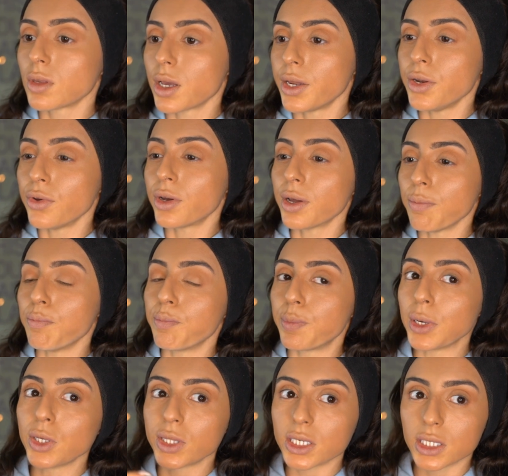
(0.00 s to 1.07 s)
And you can
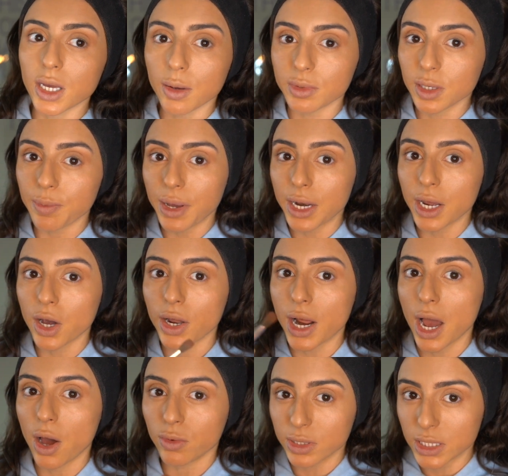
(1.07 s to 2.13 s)
build this up depending on
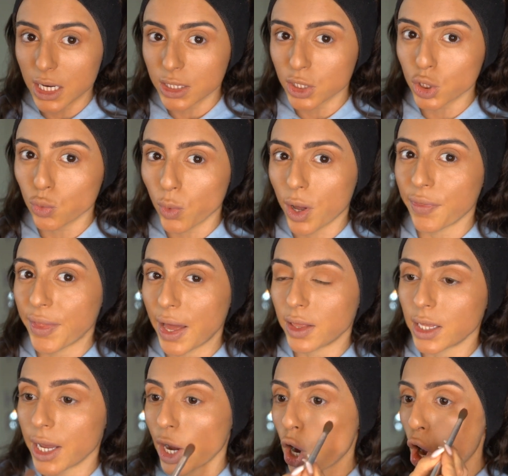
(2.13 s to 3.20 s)
how intense you want that
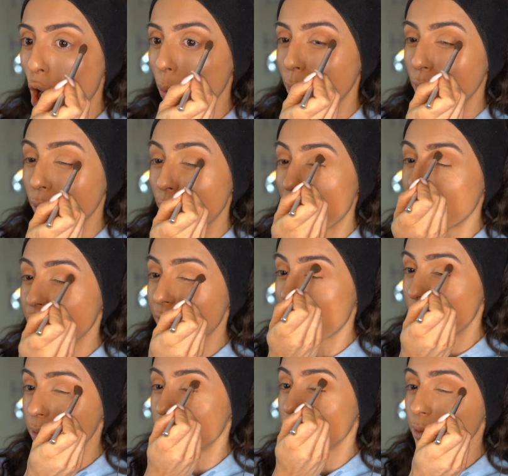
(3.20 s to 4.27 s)
like copper red
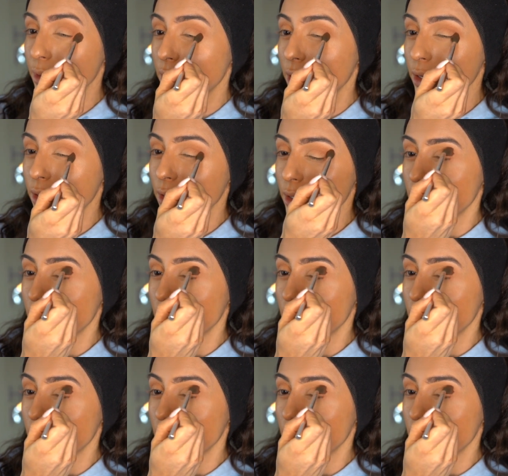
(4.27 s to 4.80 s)
vibe to be.